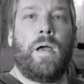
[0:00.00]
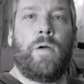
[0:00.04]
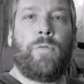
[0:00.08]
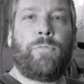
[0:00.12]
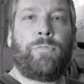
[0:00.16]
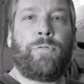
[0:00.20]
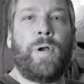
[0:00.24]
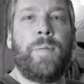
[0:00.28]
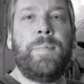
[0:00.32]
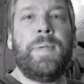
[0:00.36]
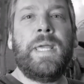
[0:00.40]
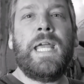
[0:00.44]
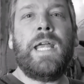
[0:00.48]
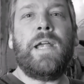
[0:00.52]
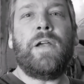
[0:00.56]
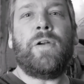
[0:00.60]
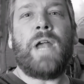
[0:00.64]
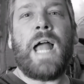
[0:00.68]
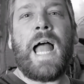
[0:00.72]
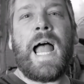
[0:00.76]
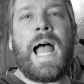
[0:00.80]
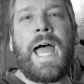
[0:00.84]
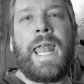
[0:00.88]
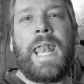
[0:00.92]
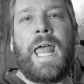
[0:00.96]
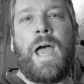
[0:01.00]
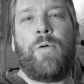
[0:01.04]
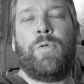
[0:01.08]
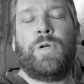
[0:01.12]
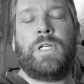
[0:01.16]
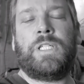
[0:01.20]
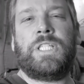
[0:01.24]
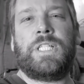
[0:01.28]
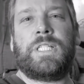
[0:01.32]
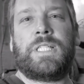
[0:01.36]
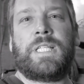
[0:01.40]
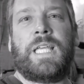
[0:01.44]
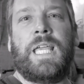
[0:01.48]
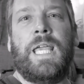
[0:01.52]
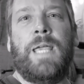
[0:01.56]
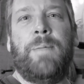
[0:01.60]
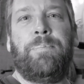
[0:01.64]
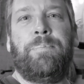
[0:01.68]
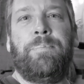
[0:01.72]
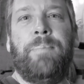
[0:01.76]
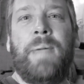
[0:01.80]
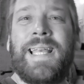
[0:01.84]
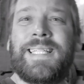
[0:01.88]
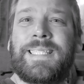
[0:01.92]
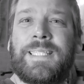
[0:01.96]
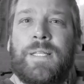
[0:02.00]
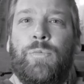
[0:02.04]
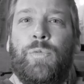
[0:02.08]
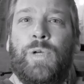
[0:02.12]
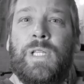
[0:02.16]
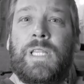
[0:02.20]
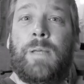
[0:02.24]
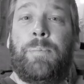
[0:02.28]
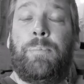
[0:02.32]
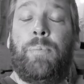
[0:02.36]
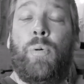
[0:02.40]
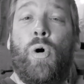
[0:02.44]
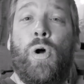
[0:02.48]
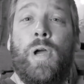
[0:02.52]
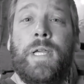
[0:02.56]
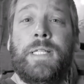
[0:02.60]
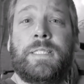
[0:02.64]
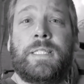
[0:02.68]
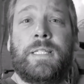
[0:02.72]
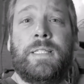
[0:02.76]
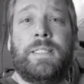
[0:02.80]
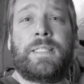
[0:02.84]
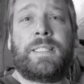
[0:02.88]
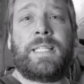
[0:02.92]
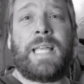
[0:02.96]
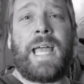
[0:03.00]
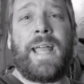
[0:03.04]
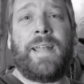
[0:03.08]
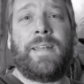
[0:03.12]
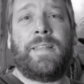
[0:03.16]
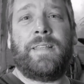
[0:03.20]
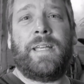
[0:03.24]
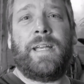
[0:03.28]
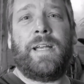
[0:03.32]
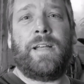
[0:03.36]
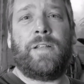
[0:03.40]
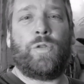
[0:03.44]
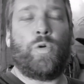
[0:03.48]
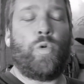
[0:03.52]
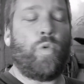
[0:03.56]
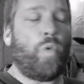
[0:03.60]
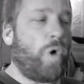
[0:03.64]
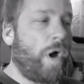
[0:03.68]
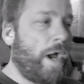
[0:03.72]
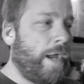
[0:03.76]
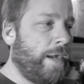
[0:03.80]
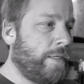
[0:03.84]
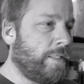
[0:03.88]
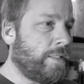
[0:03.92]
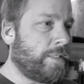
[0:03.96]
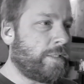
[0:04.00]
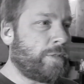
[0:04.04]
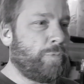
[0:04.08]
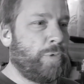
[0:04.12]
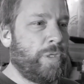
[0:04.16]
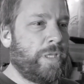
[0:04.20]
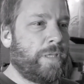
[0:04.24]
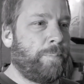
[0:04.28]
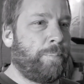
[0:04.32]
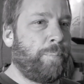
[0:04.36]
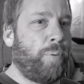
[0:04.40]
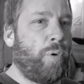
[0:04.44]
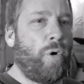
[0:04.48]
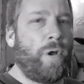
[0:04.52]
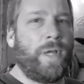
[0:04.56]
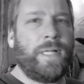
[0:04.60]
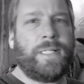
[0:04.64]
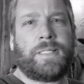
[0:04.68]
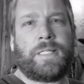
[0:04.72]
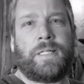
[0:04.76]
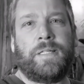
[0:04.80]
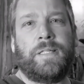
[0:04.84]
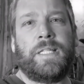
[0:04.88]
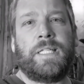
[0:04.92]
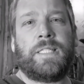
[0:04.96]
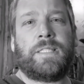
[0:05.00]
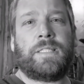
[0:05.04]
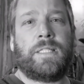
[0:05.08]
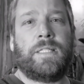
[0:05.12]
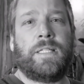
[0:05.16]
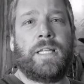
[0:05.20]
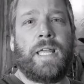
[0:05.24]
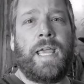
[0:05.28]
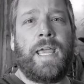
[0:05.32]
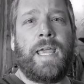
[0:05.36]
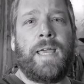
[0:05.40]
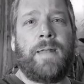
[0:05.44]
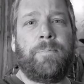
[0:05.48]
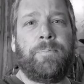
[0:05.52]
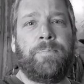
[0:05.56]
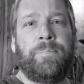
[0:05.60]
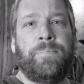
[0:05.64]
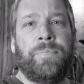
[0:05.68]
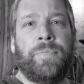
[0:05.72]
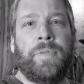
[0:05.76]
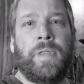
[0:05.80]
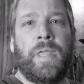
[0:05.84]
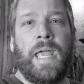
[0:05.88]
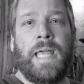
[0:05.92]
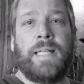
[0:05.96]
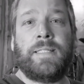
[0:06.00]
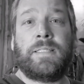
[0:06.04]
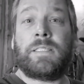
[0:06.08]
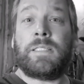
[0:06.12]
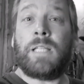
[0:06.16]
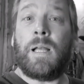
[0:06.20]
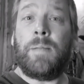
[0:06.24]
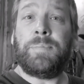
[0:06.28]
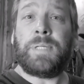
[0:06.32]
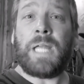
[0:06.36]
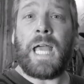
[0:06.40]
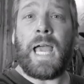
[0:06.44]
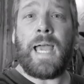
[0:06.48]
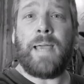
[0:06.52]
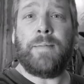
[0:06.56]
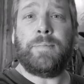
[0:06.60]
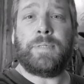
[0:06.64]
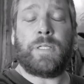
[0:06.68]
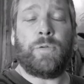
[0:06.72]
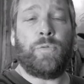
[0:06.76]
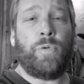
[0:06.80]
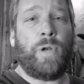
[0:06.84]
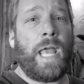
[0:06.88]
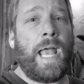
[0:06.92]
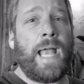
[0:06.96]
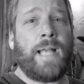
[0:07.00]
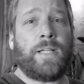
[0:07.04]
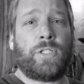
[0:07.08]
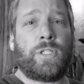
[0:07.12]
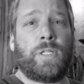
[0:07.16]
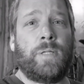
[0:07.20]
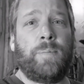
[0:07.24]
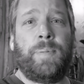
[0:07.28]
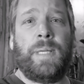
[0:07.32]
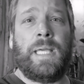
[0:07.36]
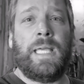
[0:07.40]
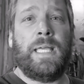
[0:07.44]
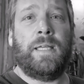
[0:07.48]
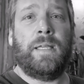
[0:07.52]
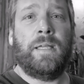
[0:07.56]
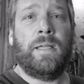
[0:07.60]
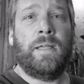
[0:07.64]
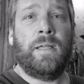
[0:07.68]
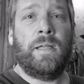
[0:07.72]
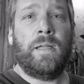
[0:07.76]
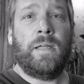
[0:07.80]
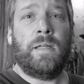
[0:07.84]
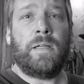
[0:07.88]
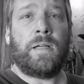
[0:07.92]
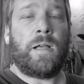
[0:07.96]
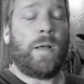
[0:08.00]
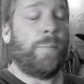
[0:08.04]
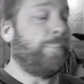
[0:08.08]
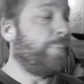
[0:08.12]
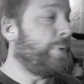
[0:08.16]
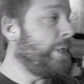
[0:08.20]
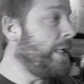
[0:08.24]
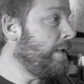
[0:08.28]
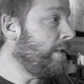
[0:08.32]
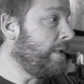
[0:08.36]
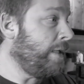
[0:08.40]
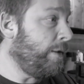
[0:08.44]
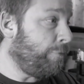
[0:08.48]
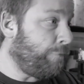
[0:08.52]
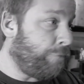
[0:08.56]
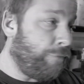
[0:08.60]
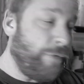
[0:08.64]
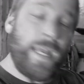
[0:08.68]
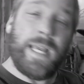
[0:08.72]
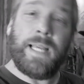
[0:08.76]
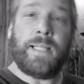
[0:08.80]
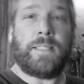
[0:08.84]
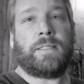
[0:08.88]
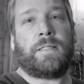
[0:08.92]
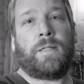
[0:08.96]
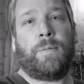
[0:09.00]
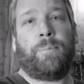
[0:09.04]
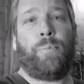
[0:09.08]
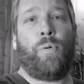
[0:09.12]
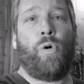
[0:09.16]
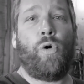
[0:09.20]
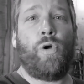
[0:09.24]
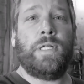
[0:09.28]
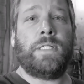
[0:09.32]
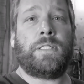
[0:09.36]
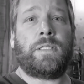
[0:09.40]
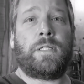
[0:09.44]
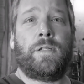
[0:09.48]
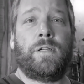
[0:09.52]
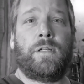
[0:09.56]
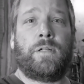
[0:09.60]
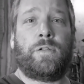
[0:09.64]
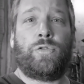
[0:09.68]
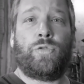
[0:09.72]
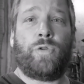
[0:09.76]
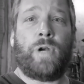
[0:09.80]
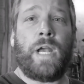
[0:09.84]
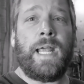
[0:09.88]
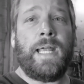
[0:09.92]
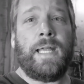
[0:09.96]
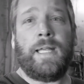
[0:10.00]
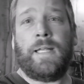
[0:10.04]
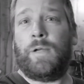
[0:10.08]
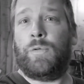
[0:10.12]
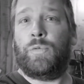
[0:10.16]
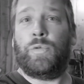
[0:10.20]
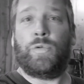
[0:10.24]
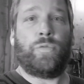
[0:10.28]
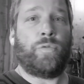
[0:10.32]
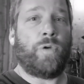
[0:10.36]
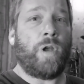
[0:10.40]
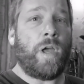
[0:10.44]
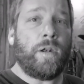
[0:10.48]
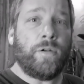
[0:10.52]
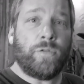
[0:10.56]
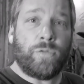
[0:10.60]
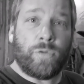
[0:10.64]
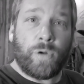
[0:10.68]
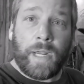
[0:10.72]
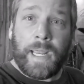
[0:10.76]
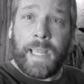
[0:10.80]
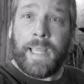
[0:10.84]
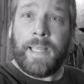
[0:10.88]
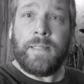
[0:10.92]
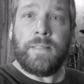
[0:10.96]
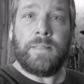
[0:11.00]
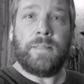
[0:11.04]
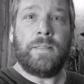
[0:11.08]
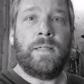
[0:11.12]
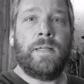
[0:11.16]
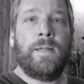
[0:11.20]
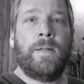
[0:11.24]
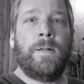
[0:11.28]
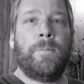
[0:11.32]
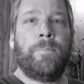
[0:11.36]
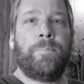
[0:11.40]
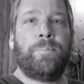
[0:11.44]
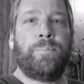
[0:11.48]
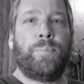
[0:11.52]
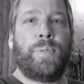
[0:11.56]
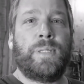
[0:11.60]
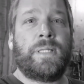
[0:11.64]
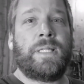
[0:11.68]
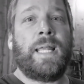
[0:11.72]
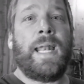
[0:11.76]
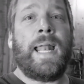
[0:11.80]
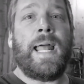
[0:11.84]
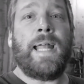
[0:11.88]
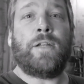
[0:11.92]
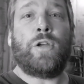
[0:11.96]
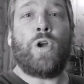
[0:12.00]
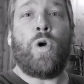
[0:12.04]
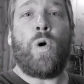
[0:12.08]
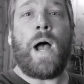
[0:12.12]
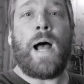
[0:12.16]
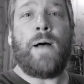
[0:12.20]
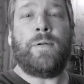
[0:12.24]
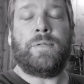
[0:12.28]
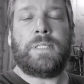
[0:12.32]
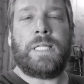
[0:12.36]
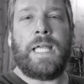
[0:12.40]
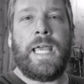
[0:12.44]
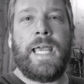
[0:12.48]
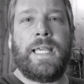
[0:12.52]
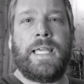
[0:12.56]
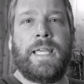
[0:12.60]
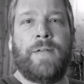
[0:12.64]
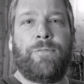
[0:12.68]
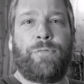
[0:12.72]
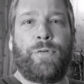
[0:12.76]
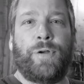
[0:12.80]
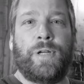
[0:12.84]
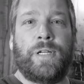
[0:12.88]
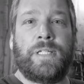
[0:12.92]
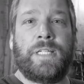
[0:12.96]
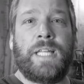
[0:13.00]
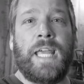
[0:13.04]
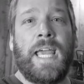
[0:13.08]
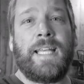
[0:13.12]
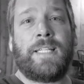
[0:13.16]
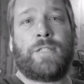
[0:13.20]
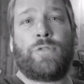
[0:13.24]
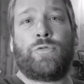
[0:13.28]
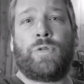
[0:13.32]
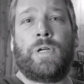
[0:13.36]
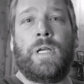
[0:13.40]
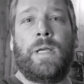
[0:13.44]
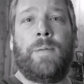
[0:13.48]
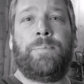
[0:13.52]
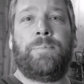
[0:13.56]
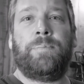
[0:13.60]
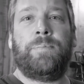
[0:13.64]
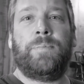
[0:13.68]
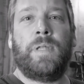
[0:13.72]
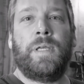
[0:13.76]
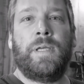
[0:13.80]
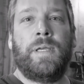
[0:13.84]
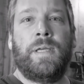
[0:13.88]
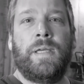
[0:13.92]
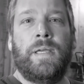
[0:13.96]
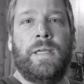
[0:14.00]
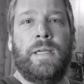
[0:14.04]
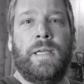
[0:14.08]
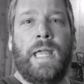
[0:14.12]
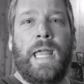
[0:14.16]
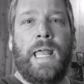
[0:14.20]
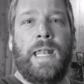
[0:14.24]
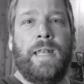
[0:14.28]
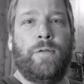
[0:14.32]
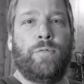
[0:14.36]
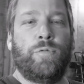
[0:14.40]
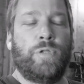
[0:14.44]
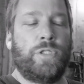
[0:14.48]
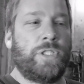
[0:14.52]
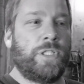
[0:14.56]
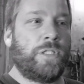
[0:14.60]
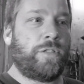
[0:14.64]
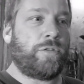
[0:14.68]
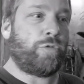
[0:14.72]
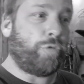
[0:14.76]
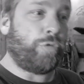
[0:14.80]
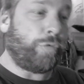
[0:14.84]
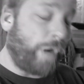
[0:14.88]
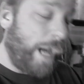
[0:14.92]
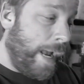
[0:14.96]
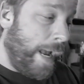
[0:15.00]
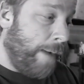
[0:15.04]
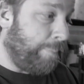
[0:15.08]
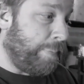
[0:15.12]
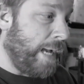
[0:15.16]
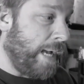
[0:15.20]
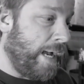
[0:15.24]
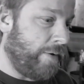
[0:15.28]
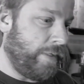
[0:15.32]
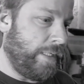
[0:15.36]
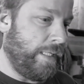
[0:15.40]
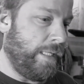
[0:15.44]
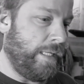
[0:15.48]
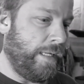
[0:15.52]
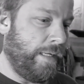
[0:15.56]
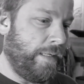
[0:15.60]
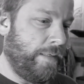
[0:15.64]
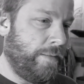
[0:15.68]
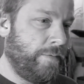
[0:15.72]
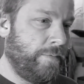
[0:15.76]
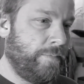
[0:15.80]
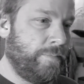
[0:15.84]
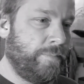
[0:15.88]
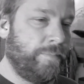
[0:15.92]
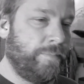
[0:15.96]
From here on, I would just keep messing with the points inside of there, the wires with the points and this and that. And sometimes it would actually be completely fixed. The points look great, it would run great, but then I'd go out and take it for a test rip and it would just crap out again.